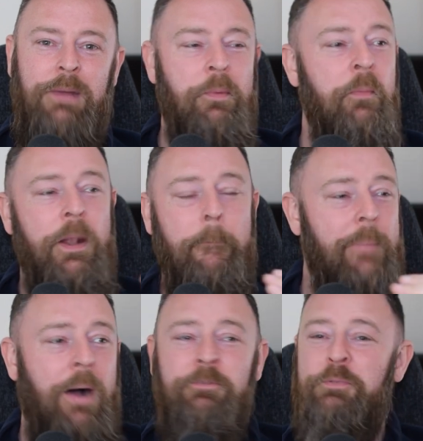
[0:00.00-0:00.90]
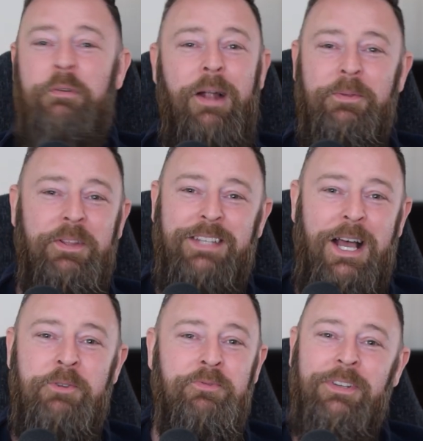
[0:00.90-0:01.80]
my mum would have bounced me around the
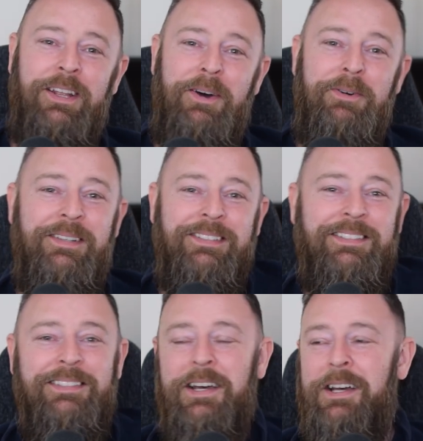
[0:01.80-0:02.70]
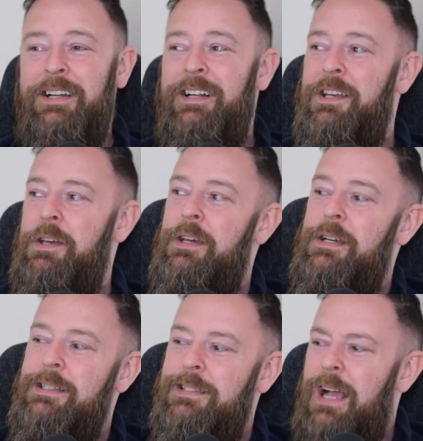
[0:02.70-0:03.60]
town. You know, it's just a
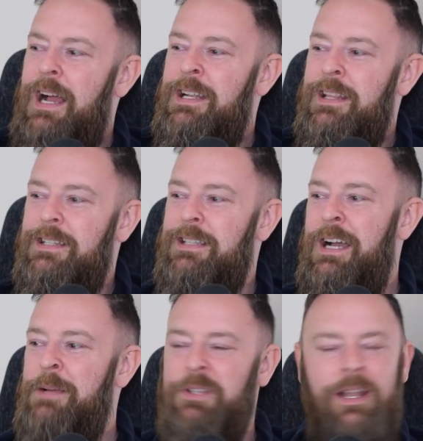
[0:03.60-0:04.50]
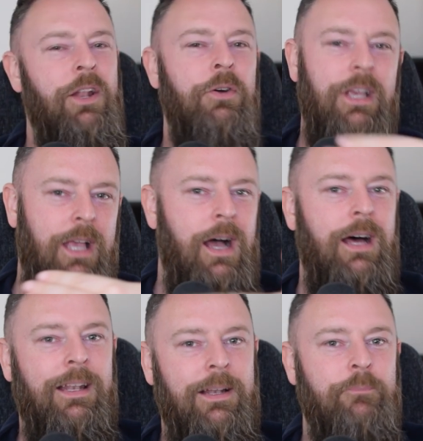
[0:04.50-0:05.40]
sign of the times. And I know you
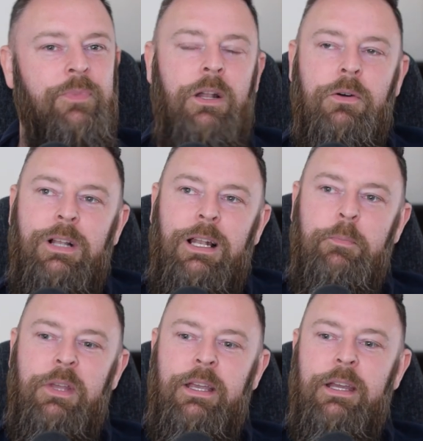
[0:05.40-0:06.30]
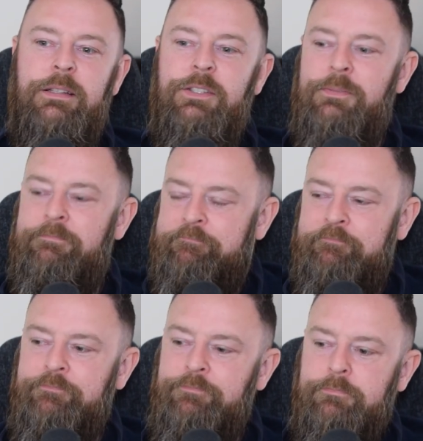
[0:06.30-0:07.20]
can't, you know, clip your kids
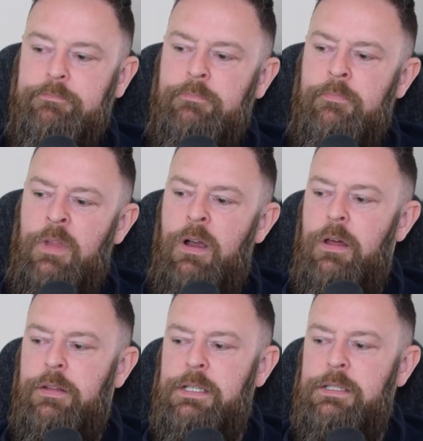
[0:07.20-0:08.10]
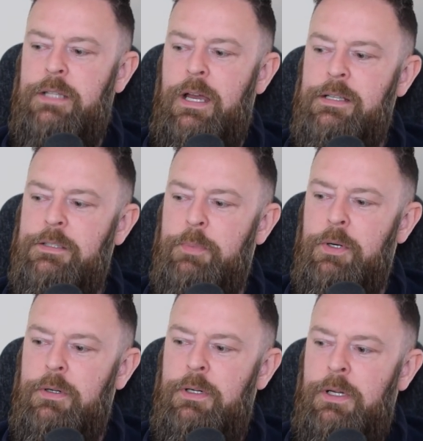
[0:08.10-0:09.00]
uh, these days,
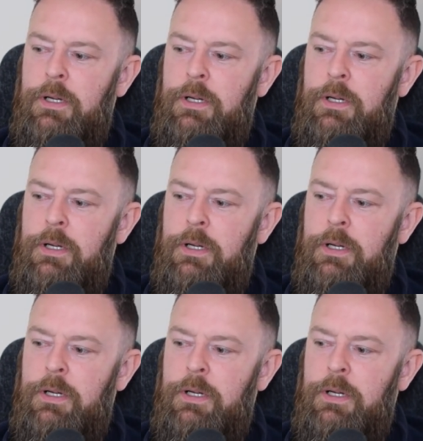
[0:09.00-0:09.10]
but